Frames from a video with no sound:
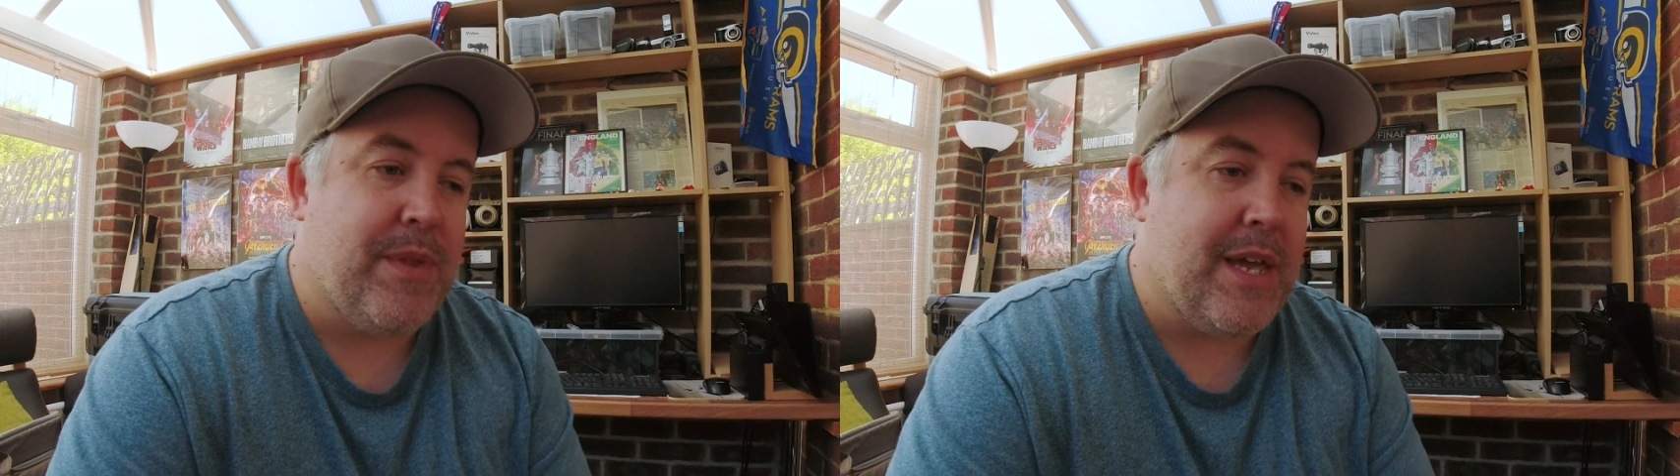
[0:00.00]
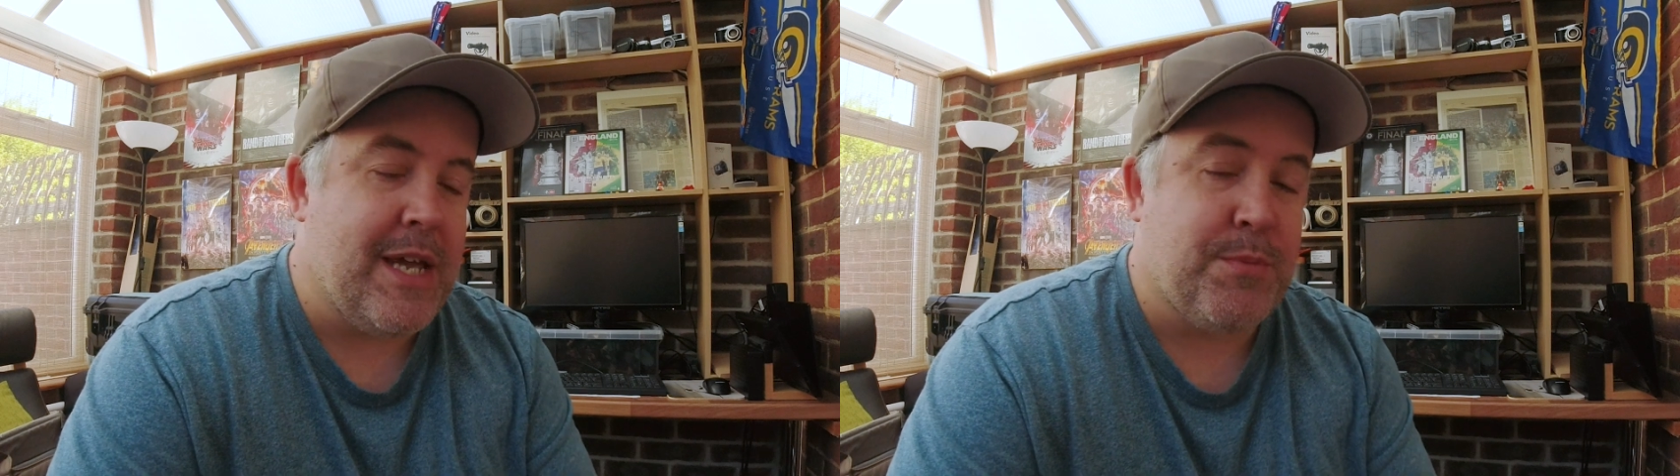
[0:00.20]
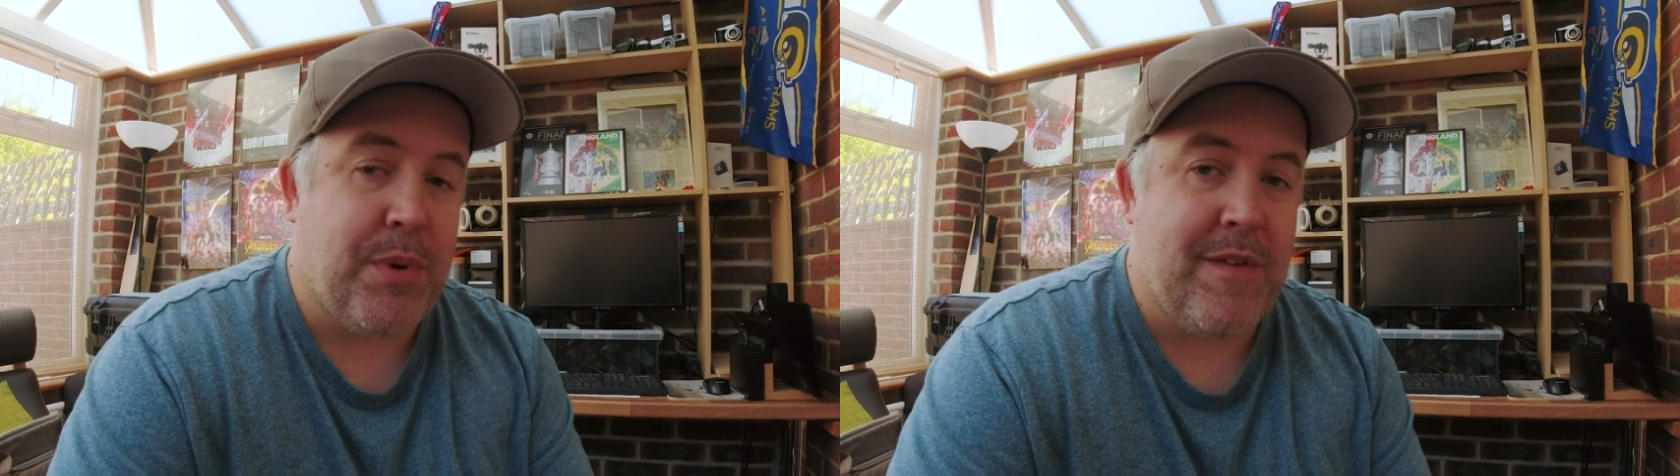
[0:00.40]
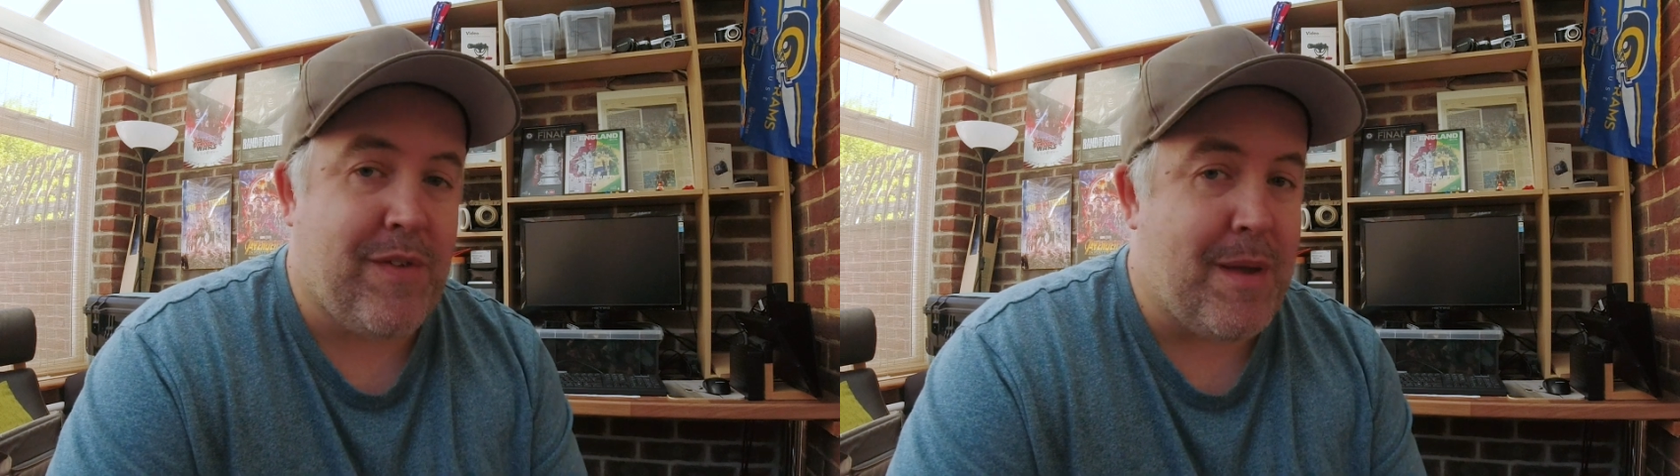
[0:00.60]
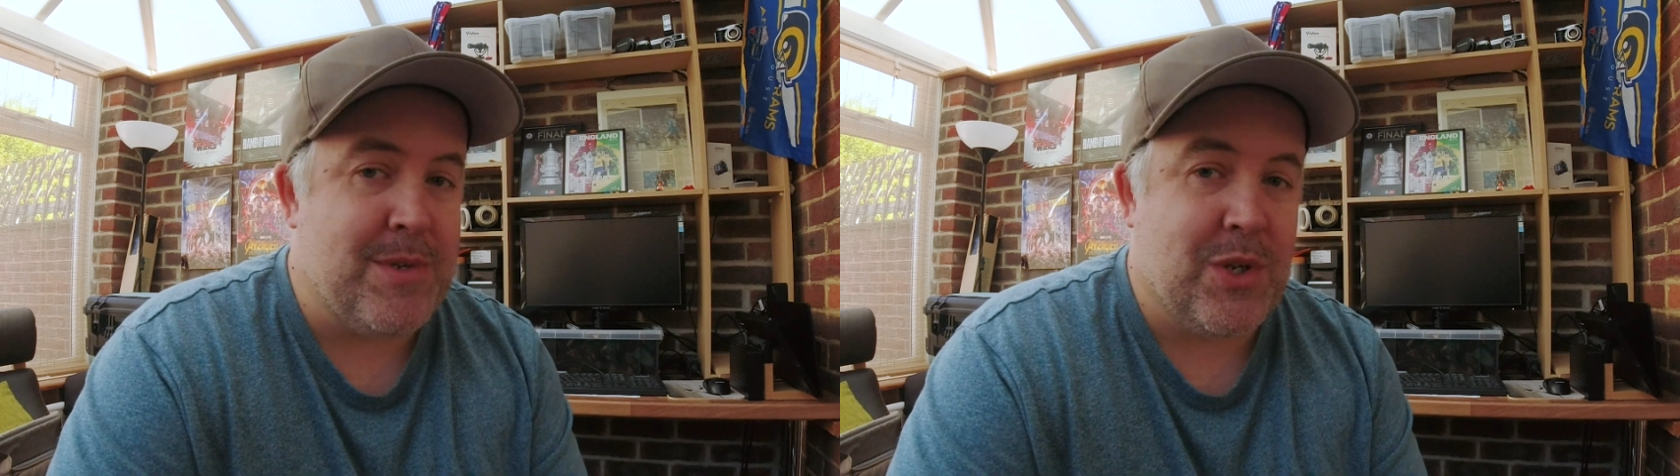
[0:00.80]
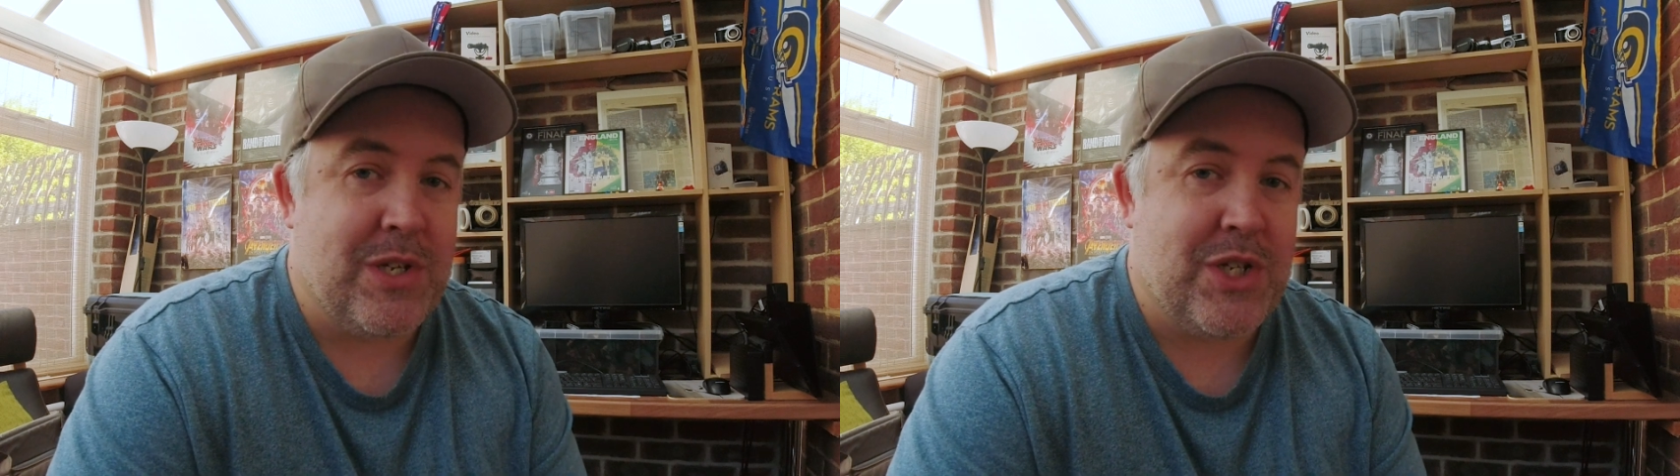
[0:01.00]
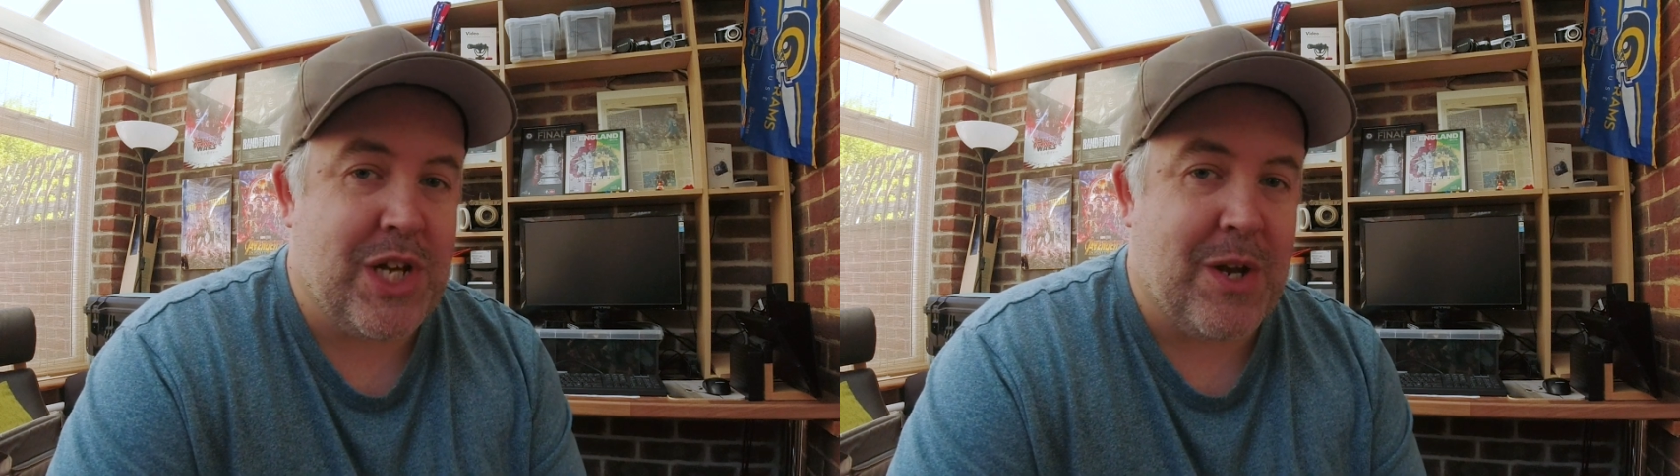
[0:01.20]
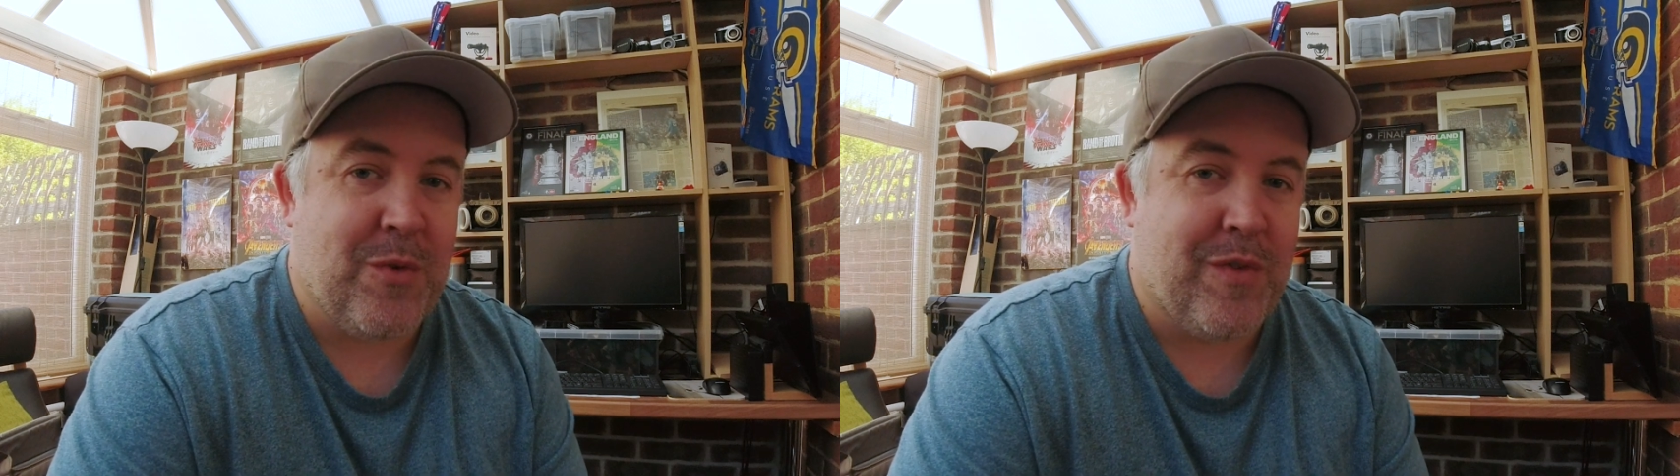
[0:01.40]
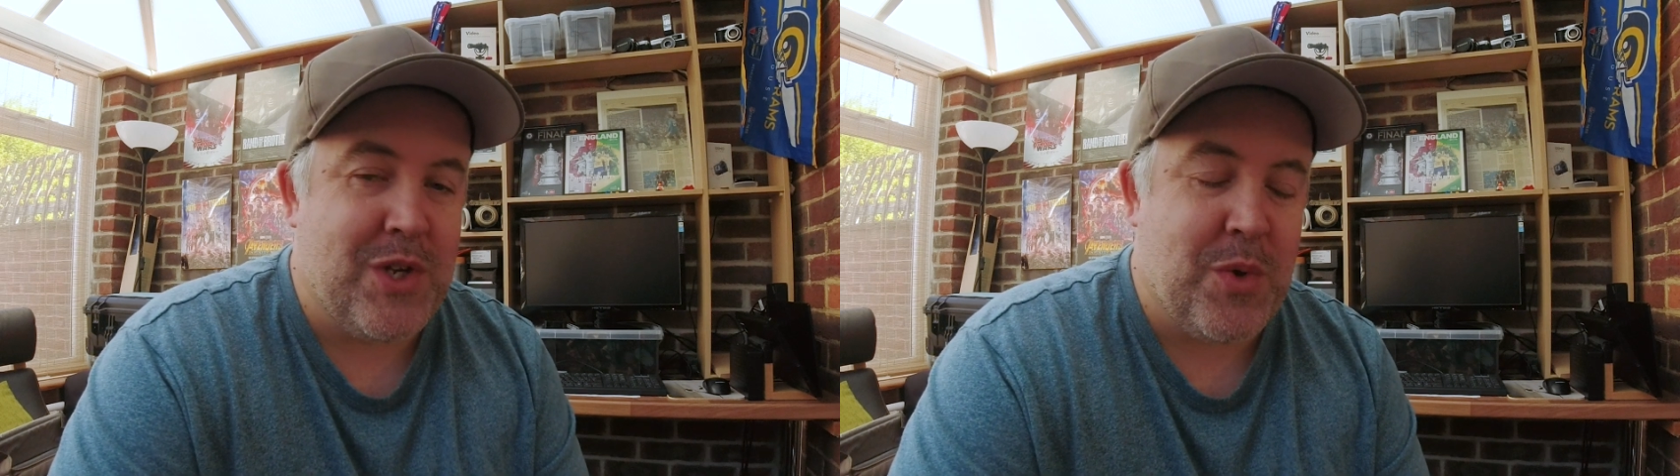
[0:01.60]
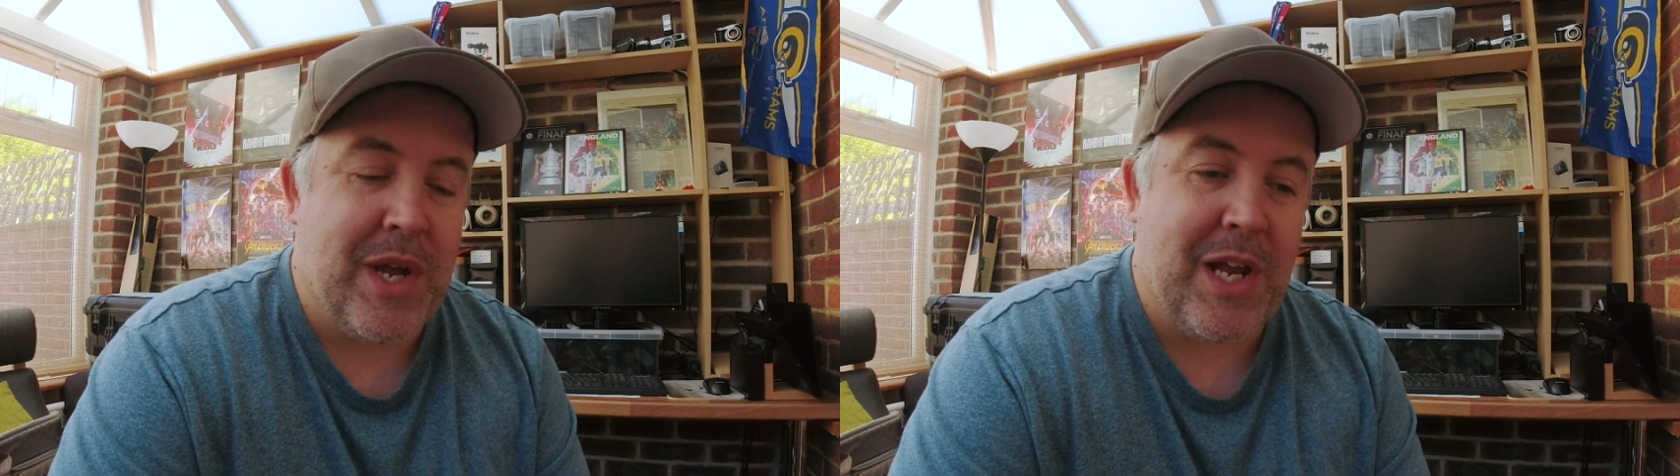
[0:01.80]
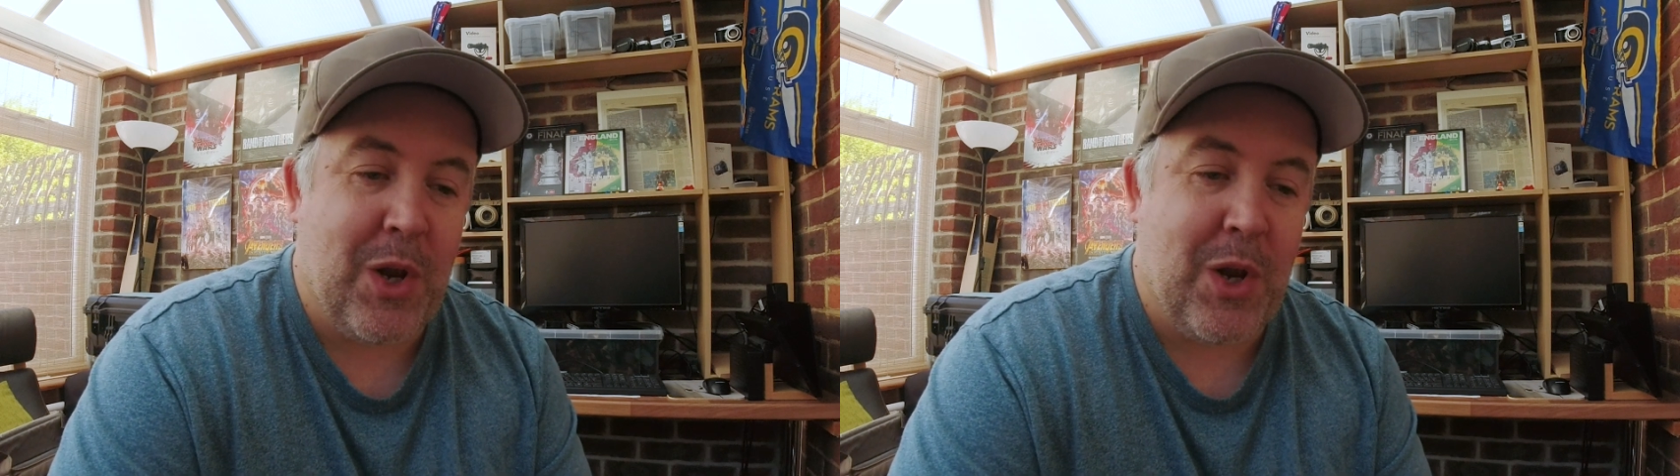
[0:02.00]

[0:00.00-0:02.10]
He's pretty famous on his channel for doing